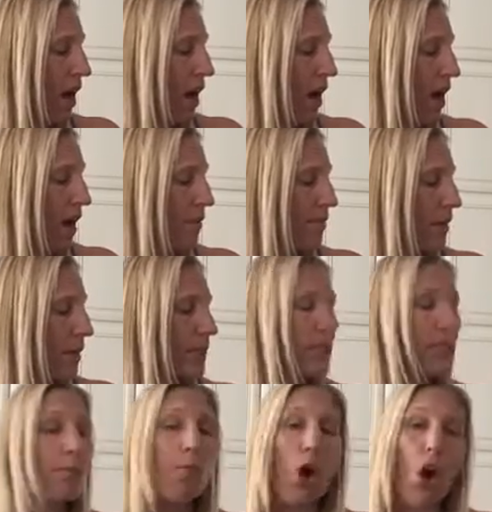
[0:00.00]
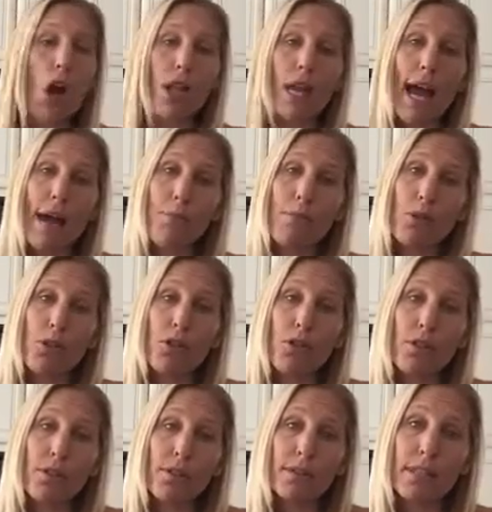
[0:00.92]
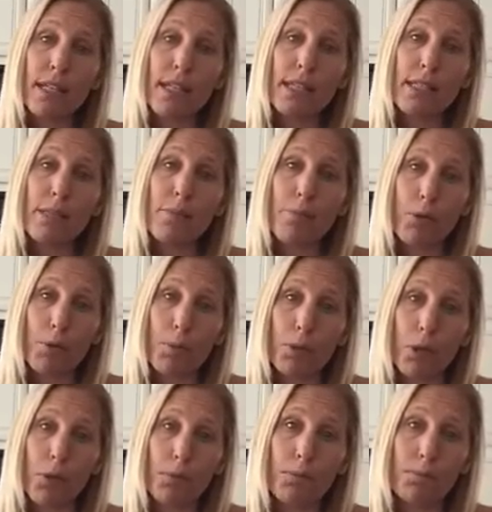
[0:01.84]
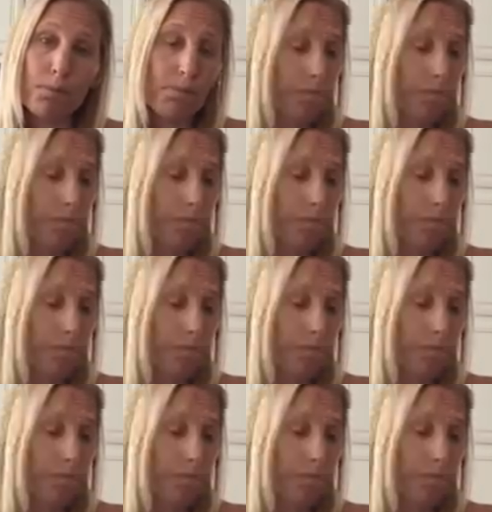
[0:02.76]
A small apple is a purple.